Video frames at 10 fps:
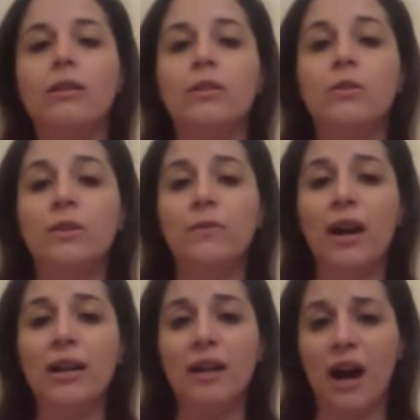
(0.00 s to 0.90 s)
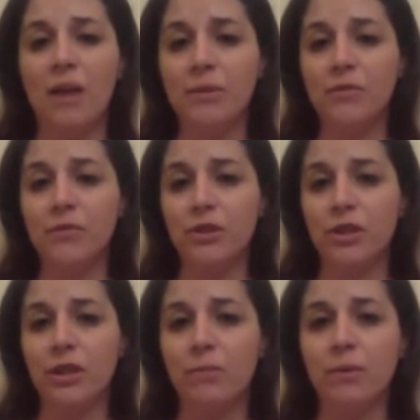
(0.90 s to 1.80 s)
You can find copies for
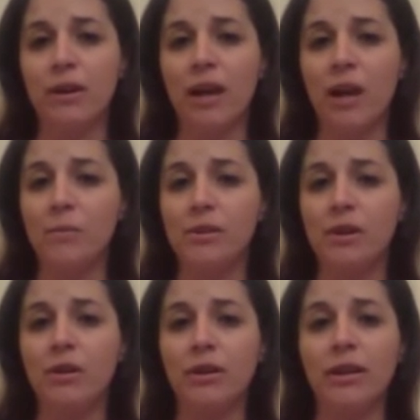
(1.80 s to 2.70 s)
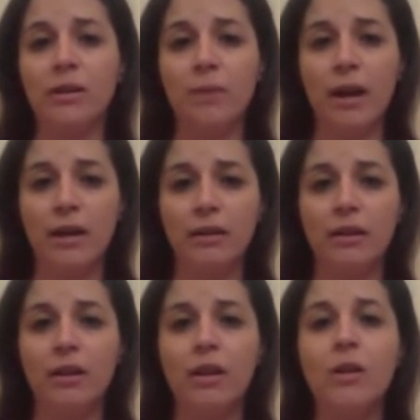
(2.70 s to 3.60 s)
cheap on Amazon or eBay,
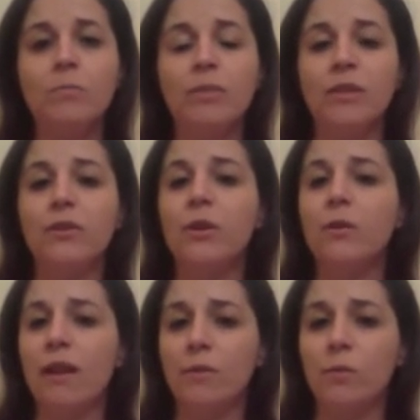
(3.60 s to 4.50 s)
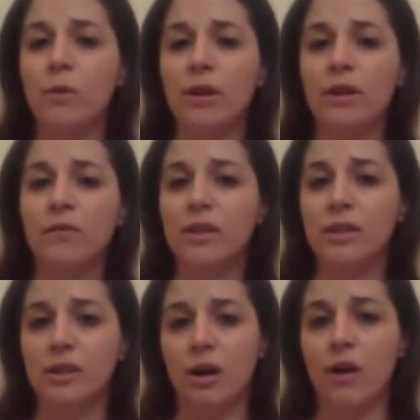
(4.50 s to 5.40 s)
but if you don't have a working
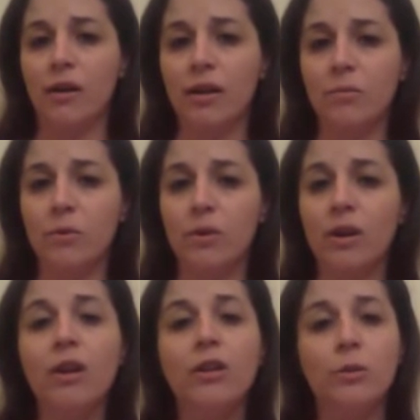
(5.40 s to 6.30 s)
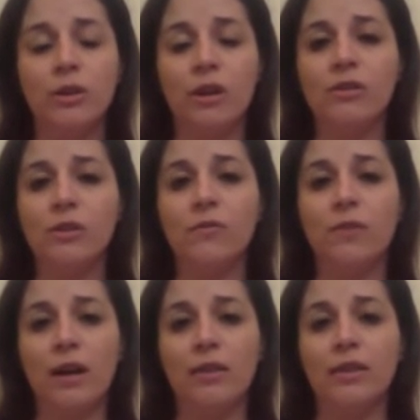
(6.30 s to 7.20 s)
VCR anymore, you can also
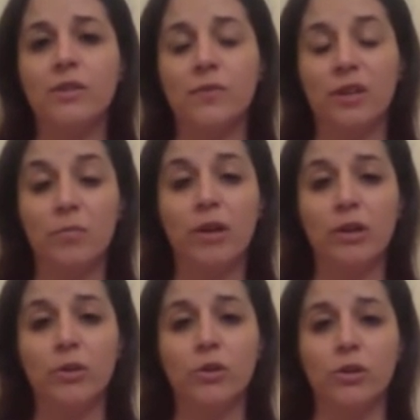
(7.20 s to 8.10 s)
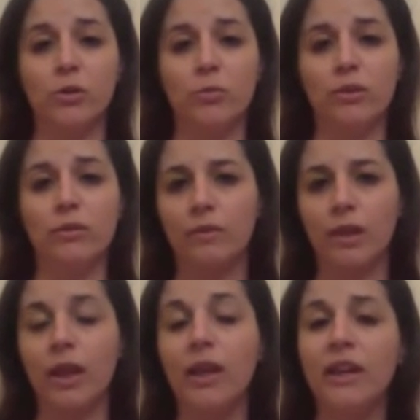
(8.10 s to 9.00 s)
find this film on YouTube.
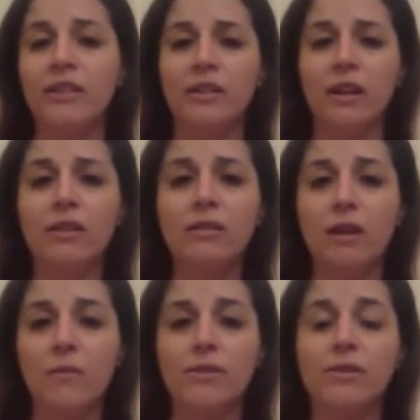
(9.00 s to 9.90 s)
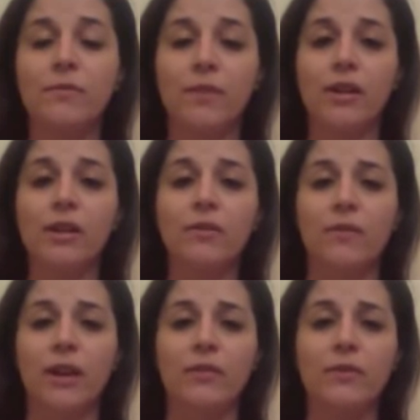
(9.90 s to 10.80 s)
It starts off as a fairly
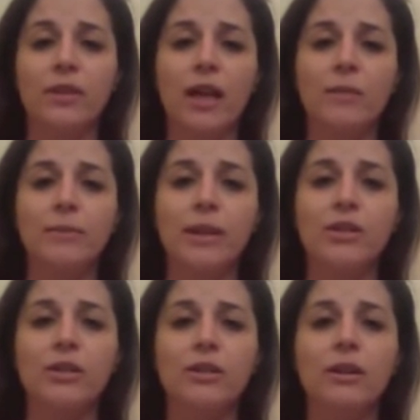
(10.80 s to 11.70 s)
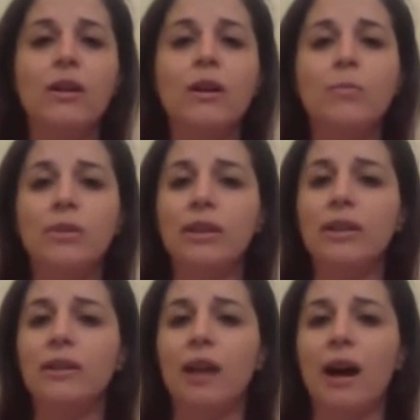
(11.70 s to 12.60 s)
faithful adaptation,
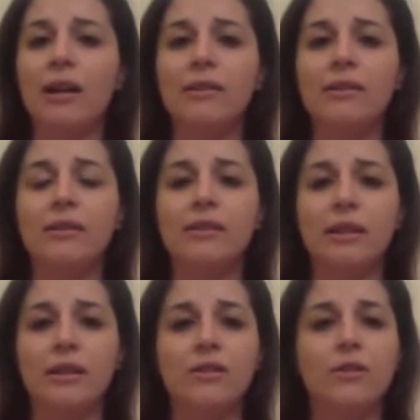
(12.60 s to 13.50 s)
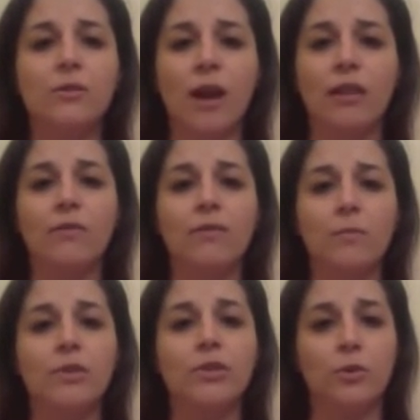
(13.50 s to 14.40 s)
pulling lines and scenes directly from
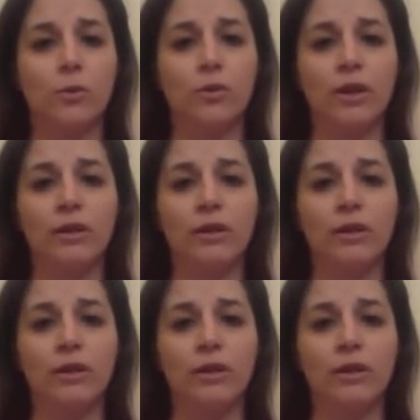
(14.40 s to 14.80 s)
the story.